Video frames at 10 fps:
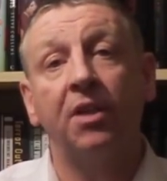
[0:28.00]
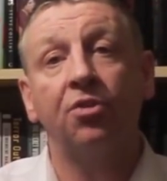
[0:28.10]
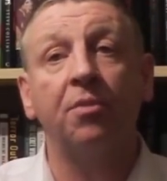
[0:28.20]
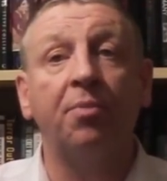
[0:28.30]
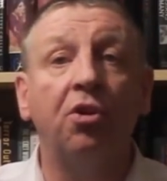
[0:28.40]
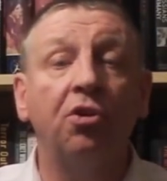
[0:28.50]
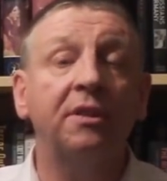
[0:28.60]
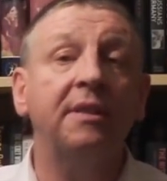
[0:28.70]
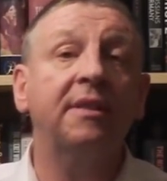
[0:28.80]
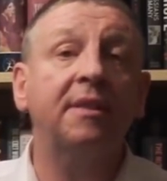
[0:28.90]

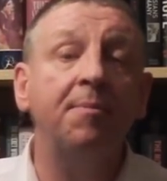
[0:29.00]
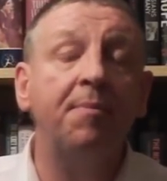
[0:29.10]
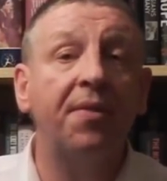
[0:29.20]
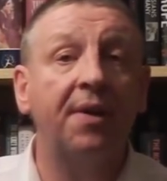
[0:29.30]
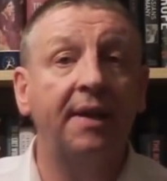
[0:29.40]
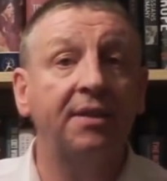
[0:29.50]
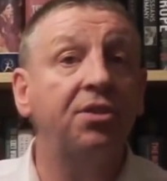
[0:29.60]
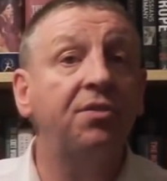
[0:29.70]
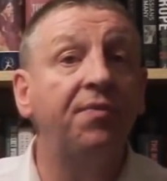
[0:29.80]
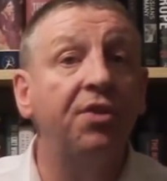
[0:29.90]
supporters,
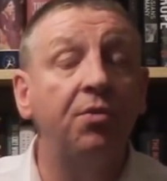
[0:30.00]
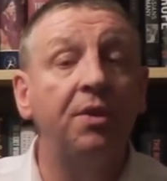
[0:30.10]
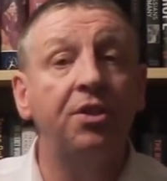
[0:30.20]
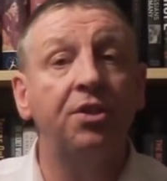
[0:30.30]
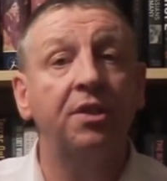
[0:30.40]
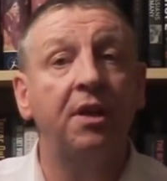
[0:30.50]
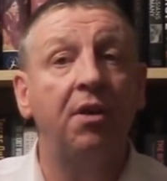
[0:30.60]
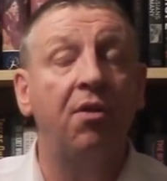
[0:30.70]
sympathisers, viewers,